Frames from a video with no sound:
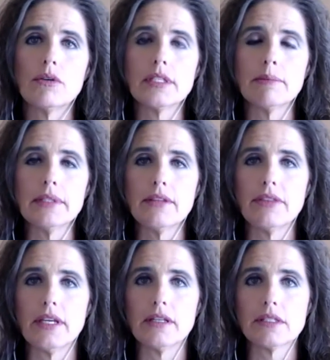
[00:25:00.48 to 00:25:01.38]
some of the
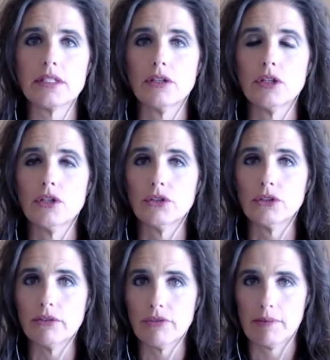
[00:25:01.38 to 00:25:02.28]
things to
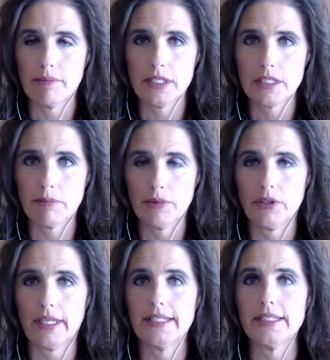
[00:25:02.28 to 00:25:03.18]
learn from this
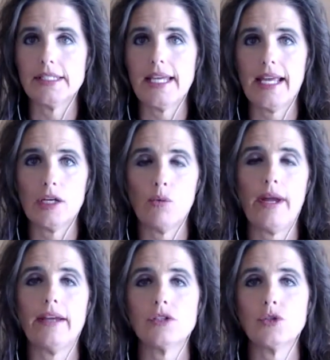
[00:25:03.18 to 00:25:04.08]
book and to take
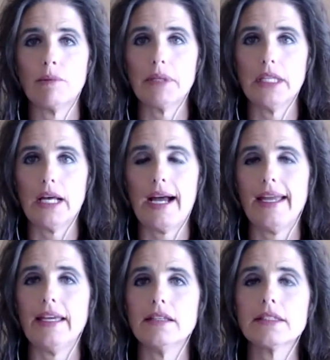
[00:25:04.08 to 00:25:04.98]
away and to
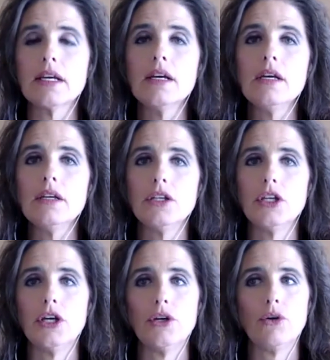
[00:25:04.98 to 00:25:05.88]
apply is,
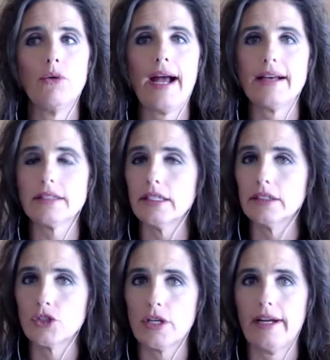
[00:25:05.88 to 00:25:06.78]
asking
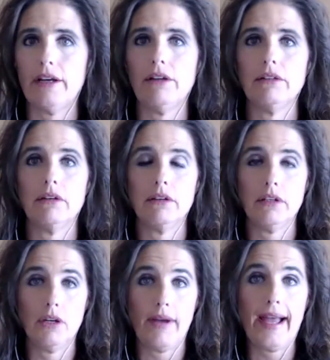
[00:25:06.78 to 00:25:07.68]
a child,
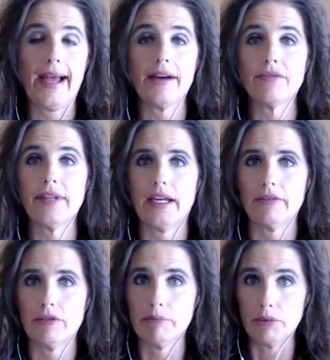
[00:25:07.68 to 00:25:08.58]
have they
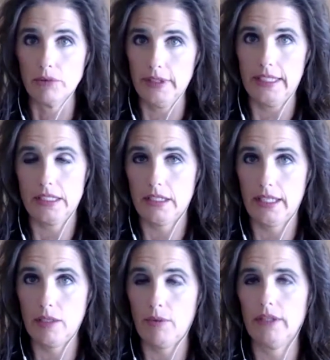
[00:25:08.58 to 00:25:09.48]
ever bullied
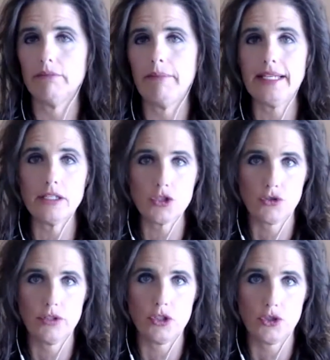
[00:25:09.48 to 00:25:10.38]
anyone? Making
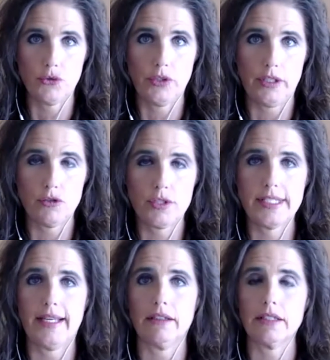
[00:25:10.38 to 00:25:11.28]
sure that children
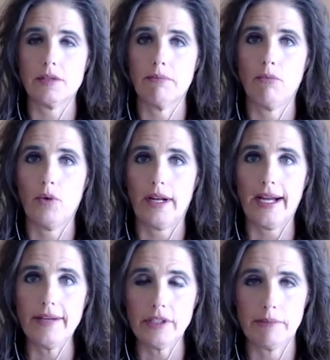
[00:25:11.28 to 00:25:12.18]
understand, because what
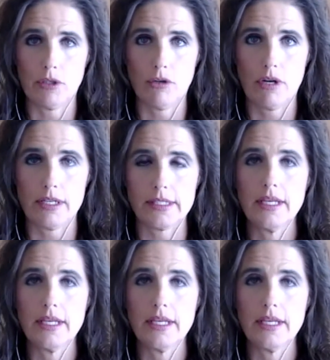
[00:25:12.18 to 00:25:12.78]
I've come across,